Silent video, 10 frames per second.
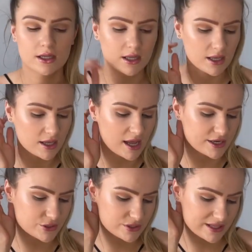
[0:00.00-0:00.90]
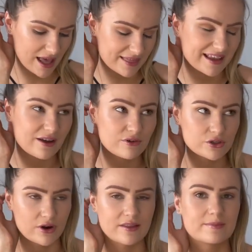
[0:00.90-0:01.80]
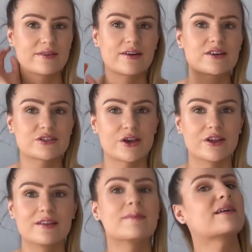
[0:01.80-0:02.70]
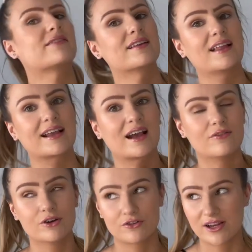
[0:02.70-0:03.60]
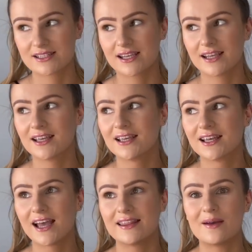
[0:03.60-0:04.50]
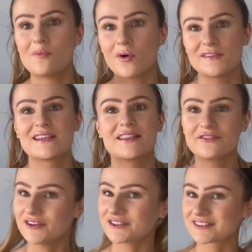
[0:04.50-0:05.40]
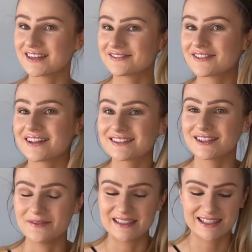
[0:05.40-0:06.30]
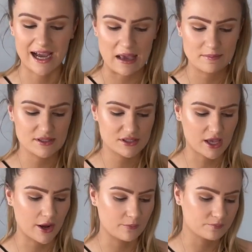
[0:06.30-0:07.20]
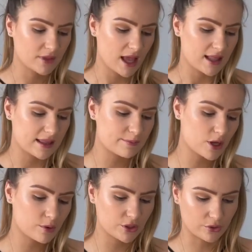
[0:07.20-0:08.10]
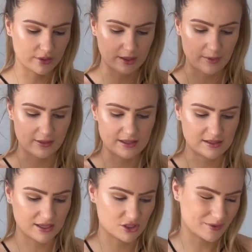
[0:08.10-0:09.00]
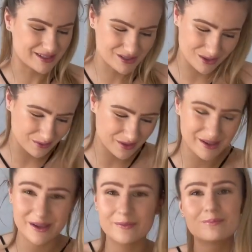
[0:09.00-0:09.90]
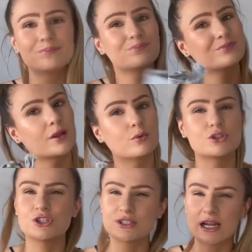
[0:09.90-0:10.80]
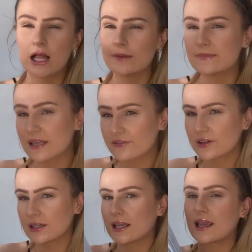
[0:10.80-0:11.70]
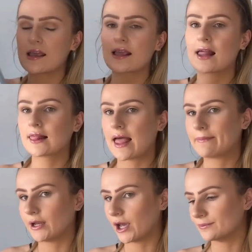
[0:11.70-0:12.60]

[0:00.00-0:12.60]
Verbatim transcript: I do see, I think I'll regret them. If I return them, I feel like I'll regret it and then want it in the future because I've done that so many times. So let me know what you think about these. Like, do I suit them? Would you style them differently? Let me know.